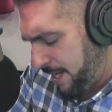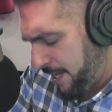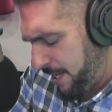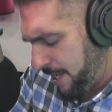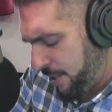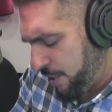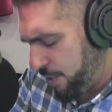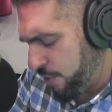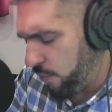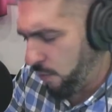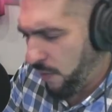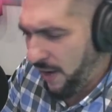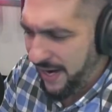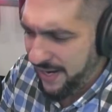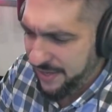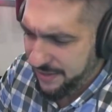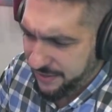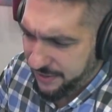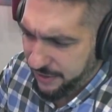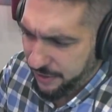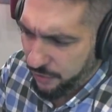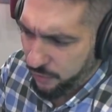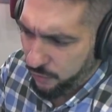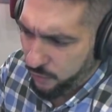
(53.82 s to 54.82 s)
you wait
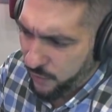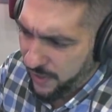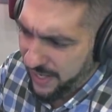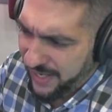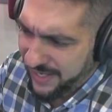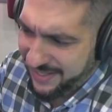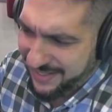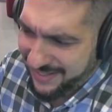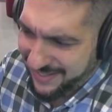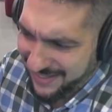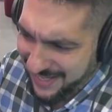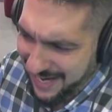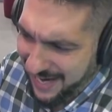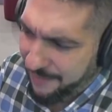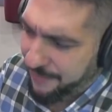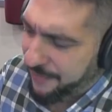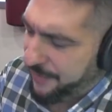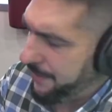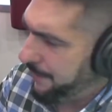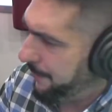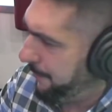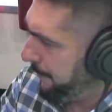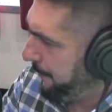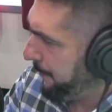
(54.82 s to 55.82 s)
till week
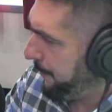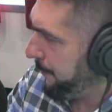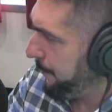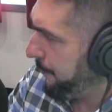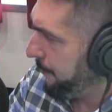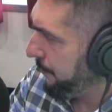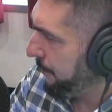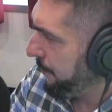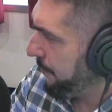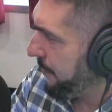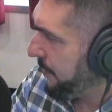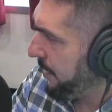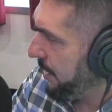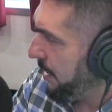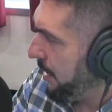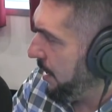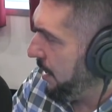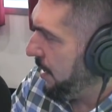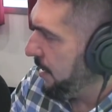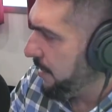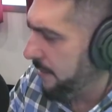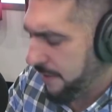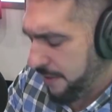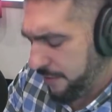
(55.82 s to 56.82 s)
7.
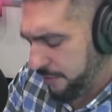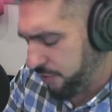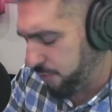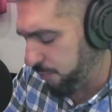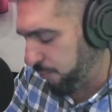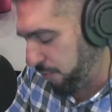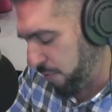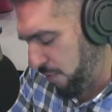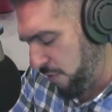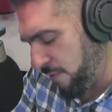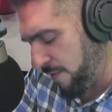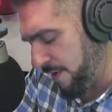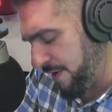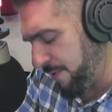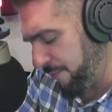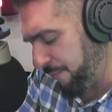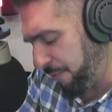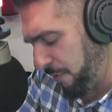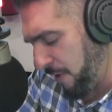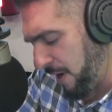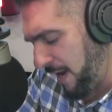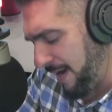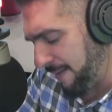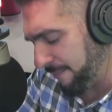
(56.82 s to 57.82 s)
There's brewing
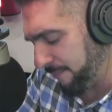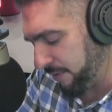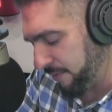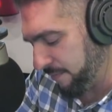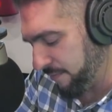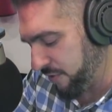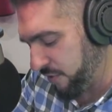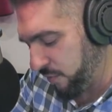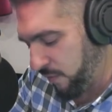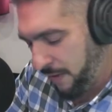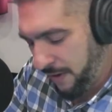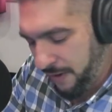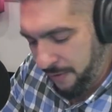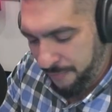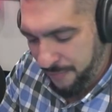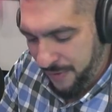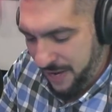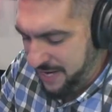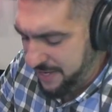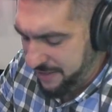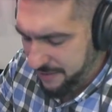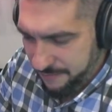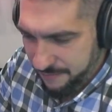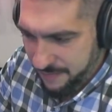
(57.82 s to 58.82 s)
problems where
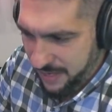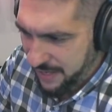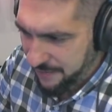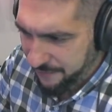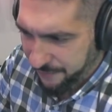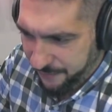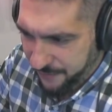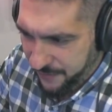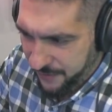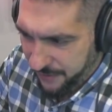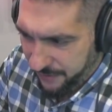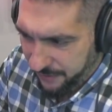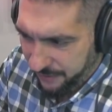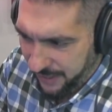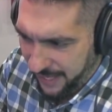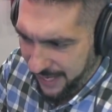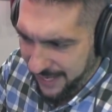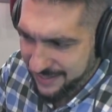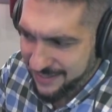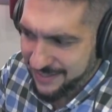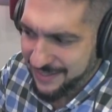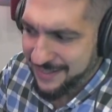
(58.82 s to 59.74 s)
Baker Mayfield has a